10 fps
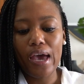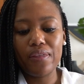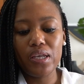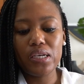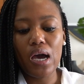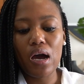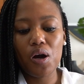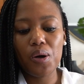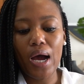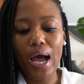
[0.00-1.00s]
And then
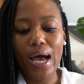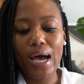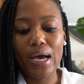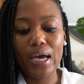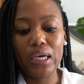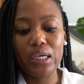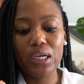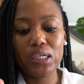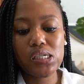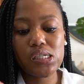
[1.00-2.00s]
now
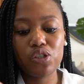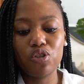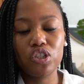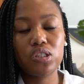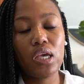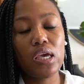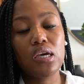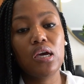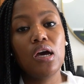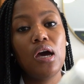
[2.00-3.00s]
I usually
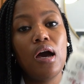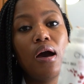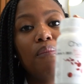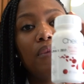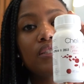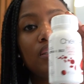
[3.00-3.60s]
take my